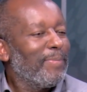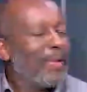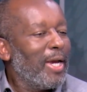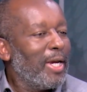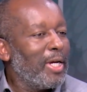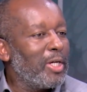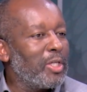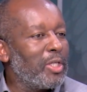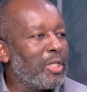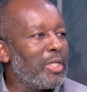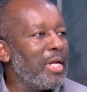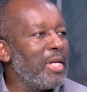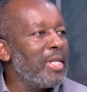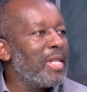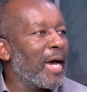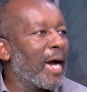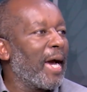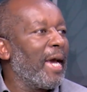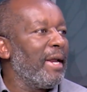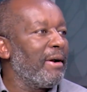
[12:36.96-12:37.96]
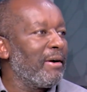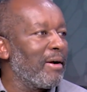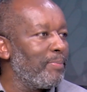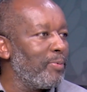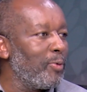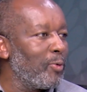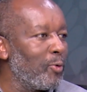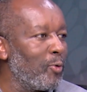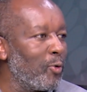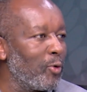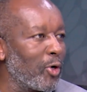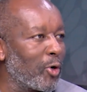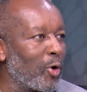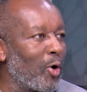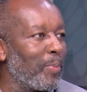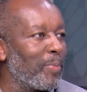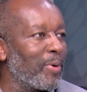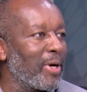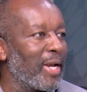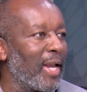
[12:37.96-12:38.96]
It is said the higher up you go the
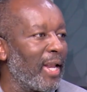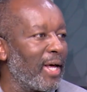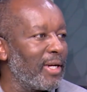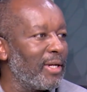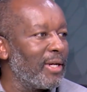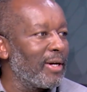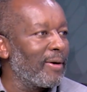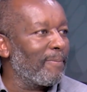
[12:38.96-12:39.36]
corporate ladder,